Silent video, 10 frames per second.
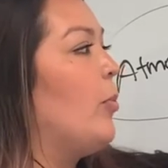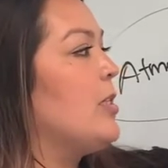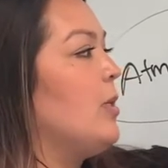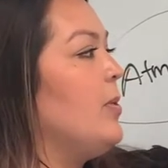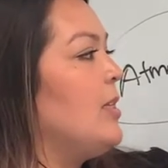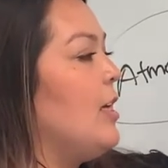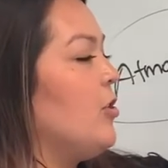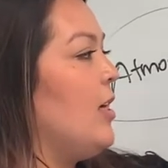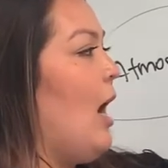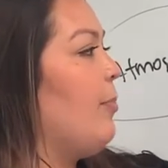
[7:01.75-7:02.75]

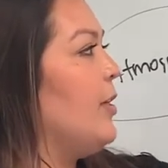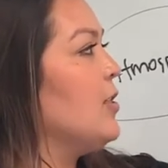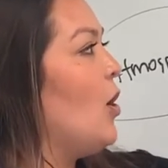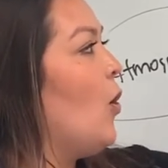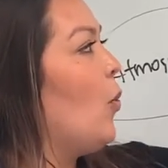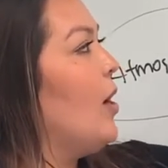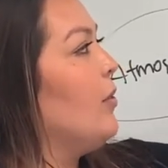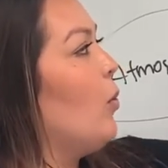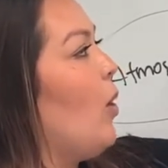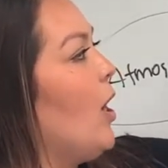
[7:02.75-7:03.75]
Precipitation happens when
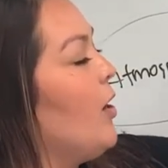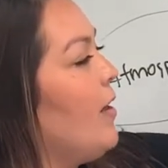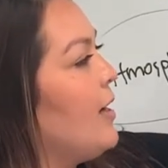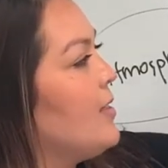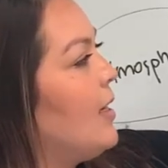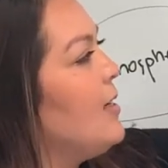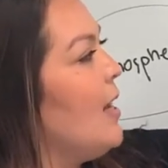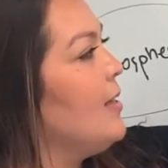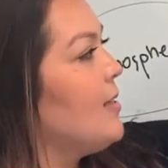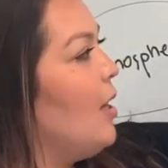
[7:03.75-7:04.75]
the water that is
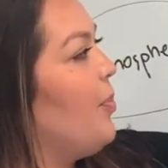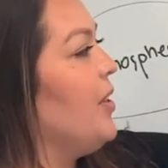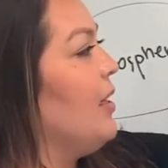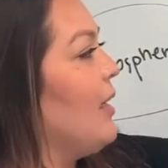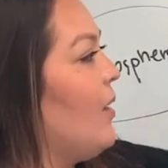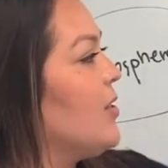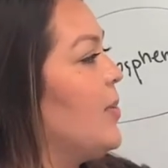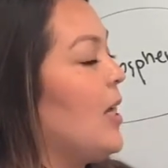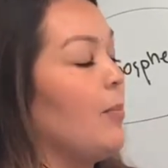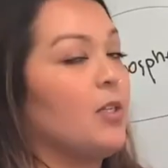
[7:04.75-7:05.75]
condensed up in the clouds
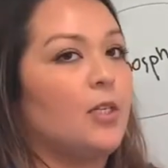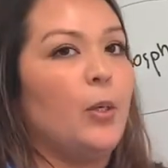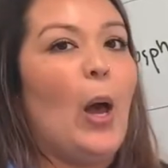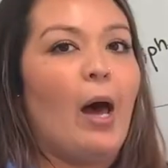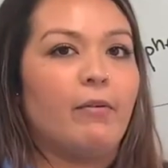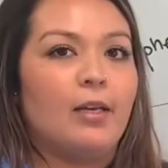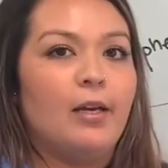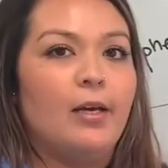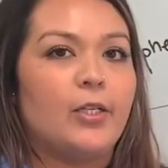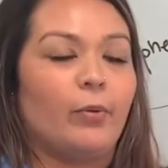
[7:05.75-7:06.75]
becomes too
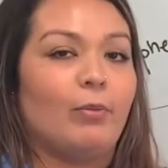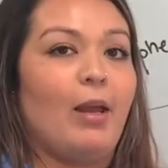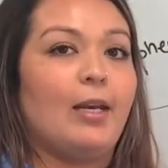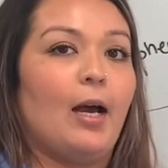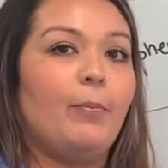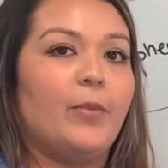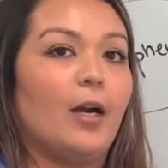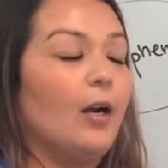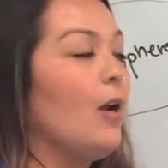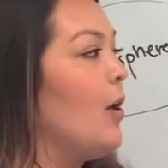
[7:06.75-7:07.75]
heavy to remain up
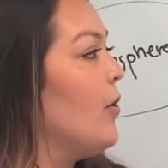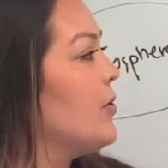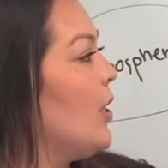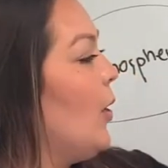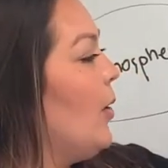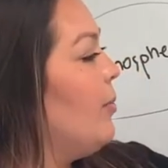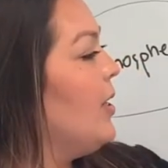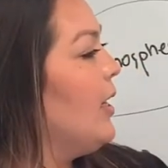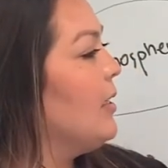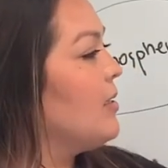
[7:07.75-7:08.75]
there, so it
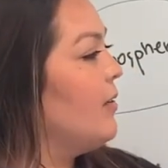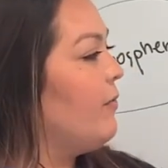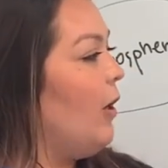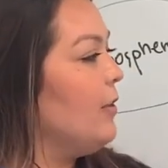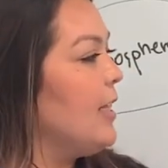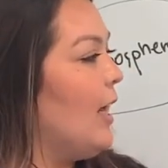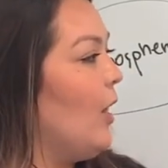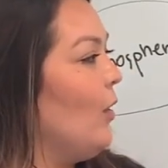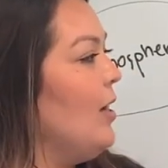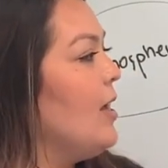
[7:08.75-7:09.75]
begins to fall
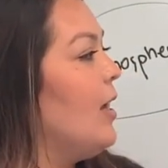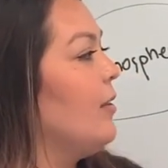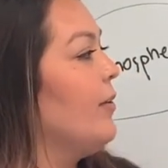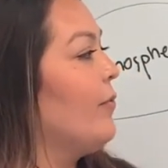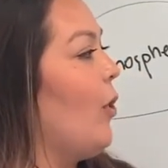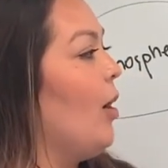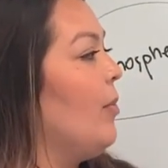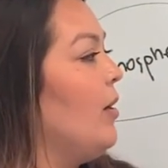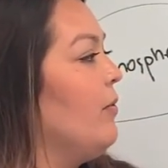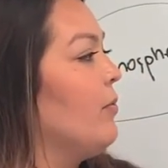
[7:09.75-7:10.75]
down in the form
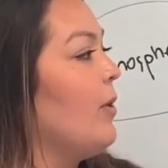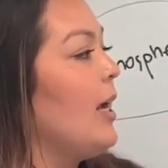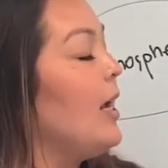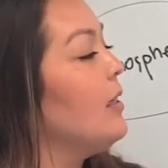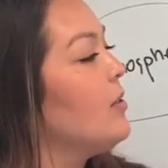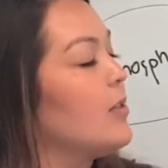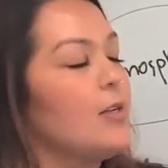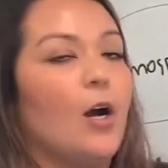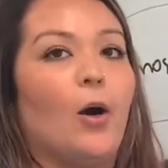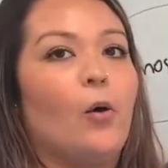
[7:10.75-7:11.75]
of rain,
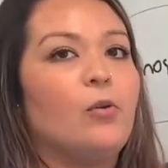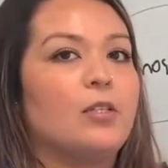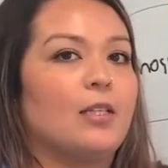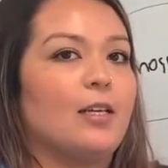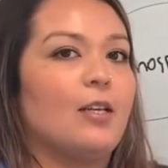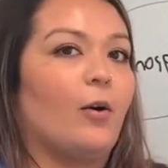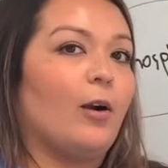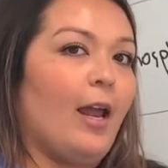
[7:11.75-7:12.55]
snow, sleet, or